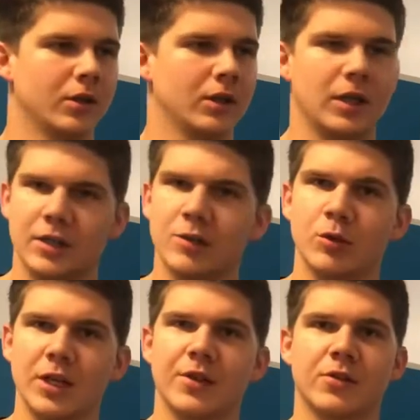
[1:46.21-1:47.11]
He does what
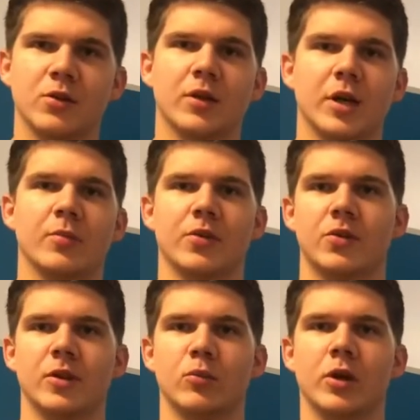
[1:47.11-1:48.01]
he has to do to help his
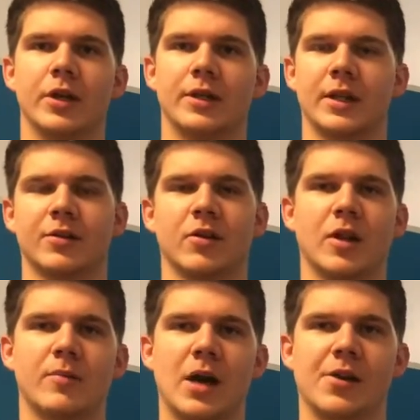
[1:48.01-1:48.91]
team win, and that's all
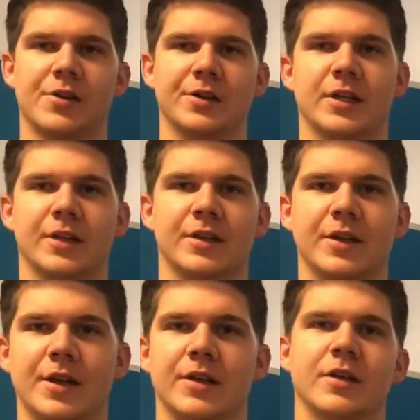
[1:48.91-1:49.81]
that matters at the end of the
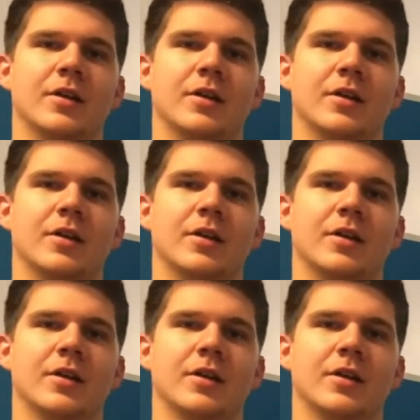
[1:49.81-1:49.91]
day.